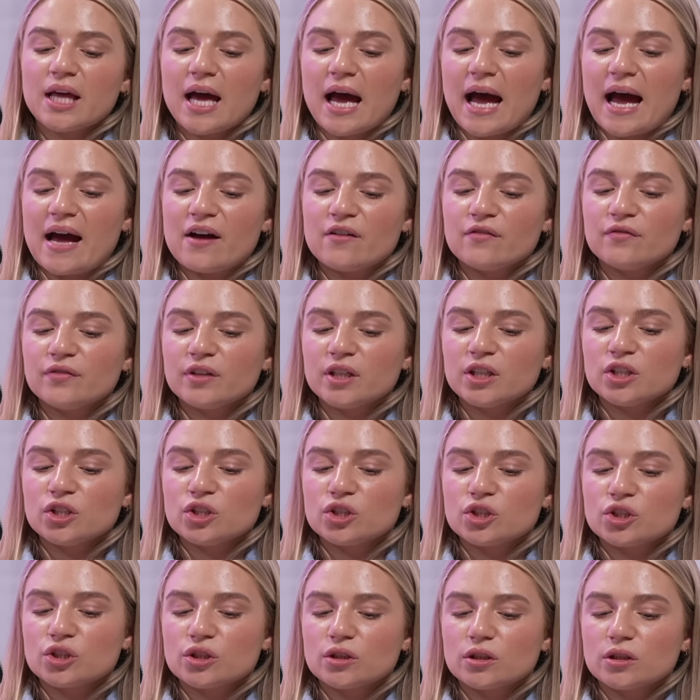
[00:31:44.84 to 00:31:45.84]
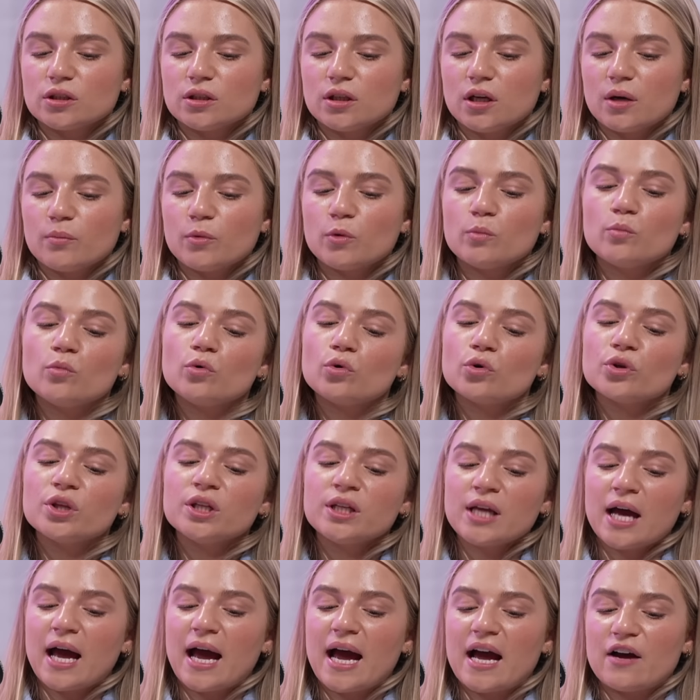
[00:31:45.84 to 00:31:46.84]
the average, well, more
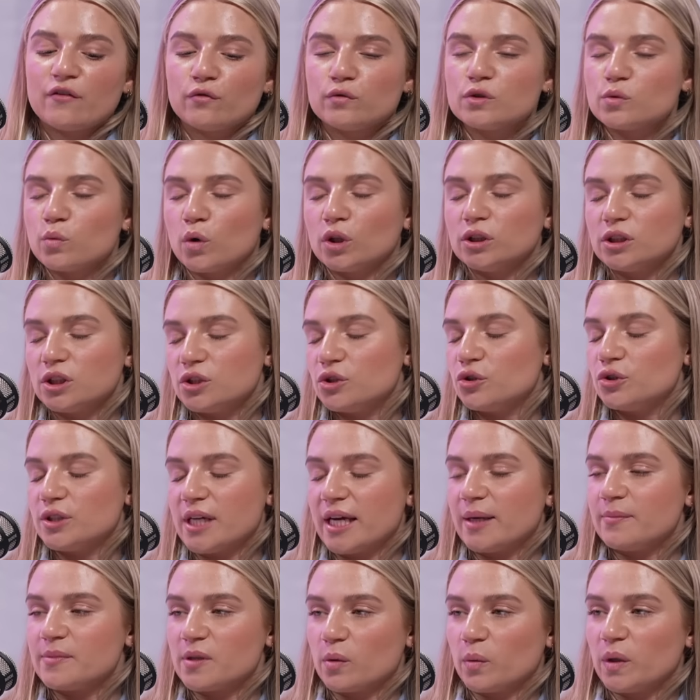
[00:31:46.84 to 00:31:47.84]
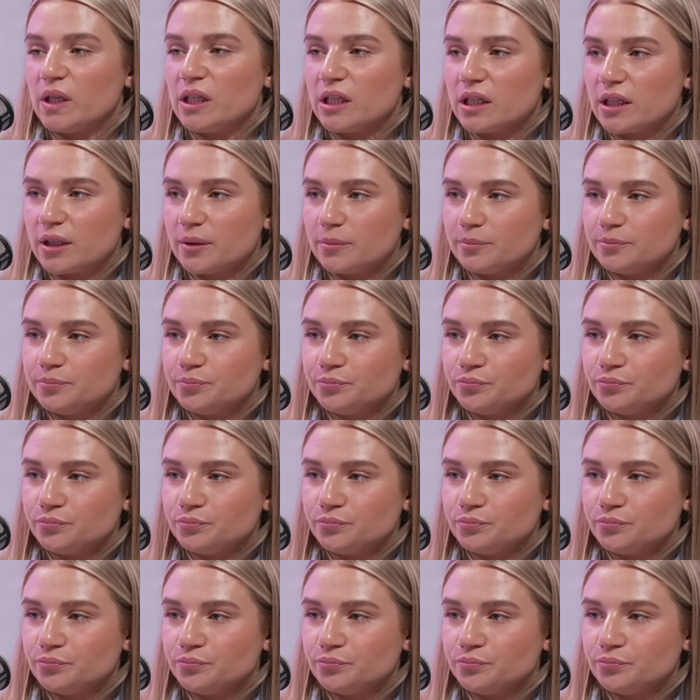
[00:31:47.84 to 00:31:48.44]
than half was one to two times a week.